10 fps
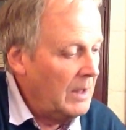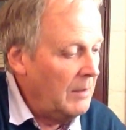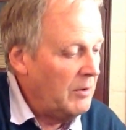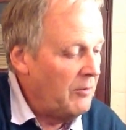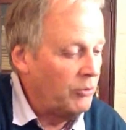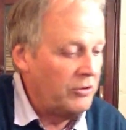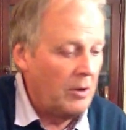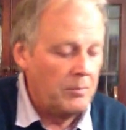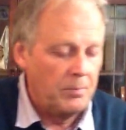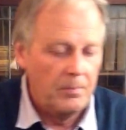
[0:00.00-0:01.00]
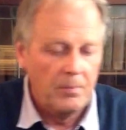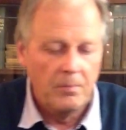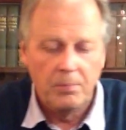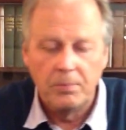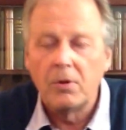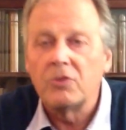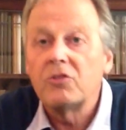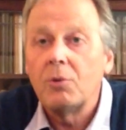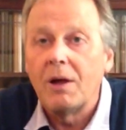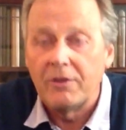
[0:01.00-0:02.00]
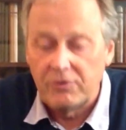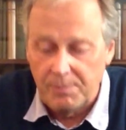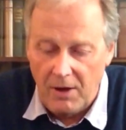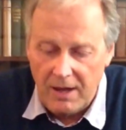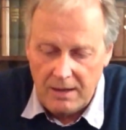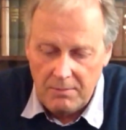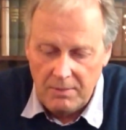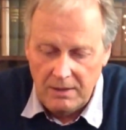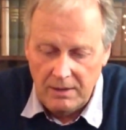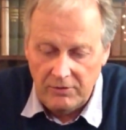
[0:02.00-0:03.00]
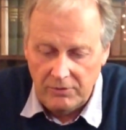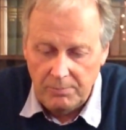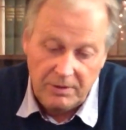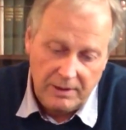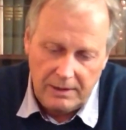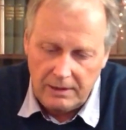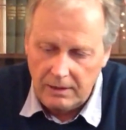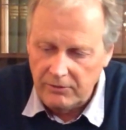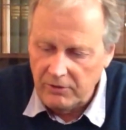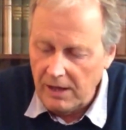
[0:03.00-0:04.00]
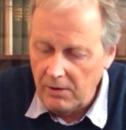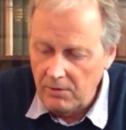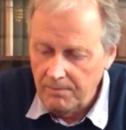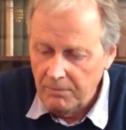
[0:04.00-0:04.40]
we've also got two others by him in this particular sale.